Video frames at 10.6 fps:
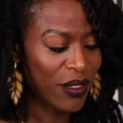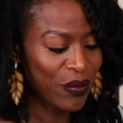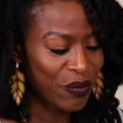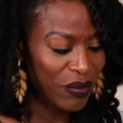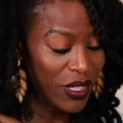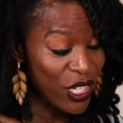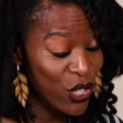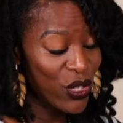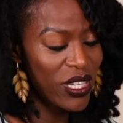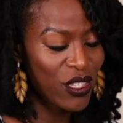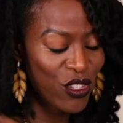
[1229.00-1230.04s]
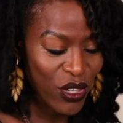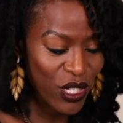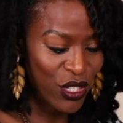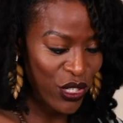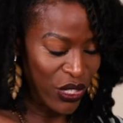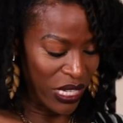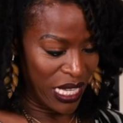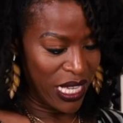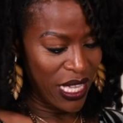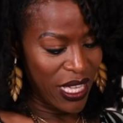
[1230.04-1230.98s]
um, a yoga instructor,
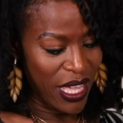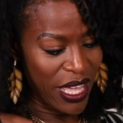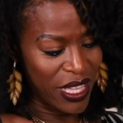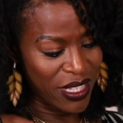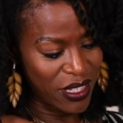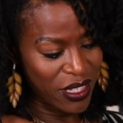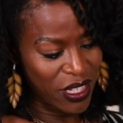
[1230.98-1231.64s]
and